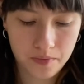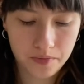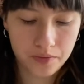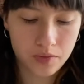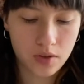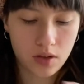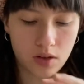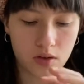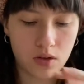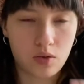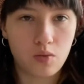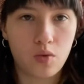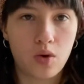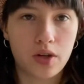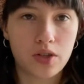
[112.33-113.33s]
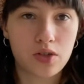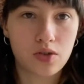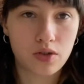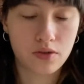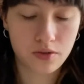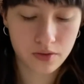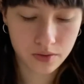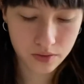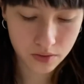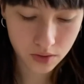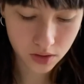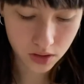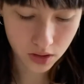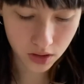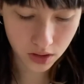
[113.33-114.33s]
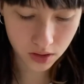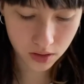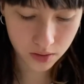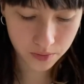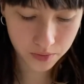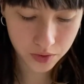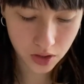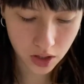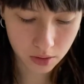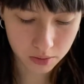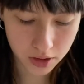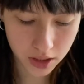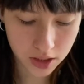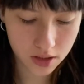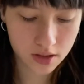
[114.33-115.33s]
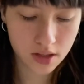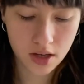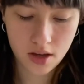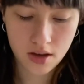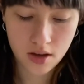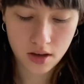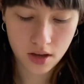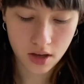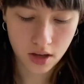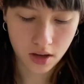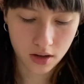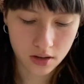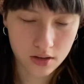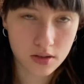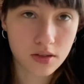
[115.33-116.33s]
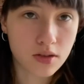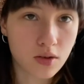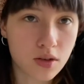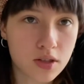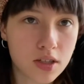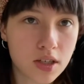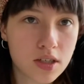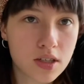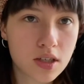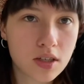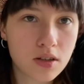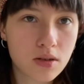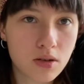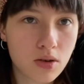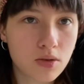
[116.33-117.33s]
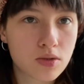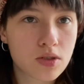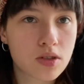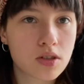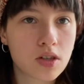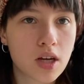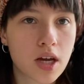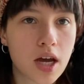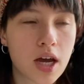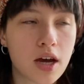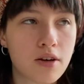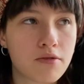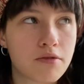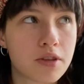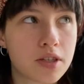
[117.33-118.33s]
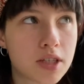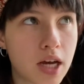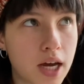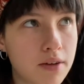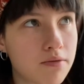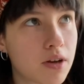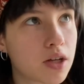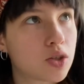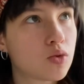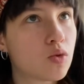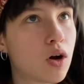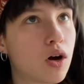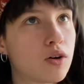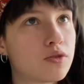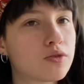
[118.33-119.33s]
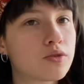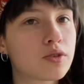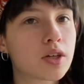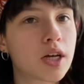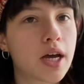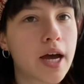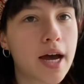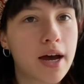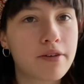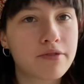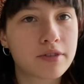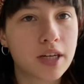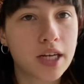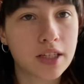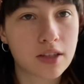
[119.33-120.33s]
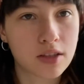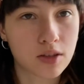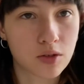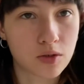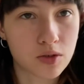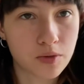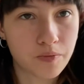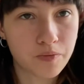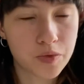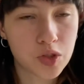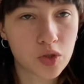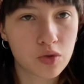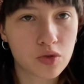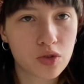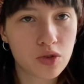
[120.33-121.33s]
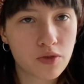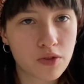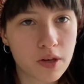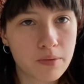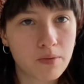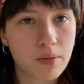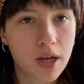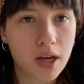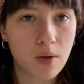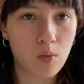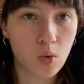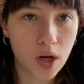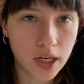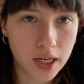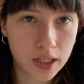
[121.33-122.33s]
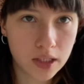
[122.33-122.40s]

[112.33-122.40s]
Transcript: in one sort of complex. And so the 16th notes have the time value of half an eighth note. So two of them make up 1/8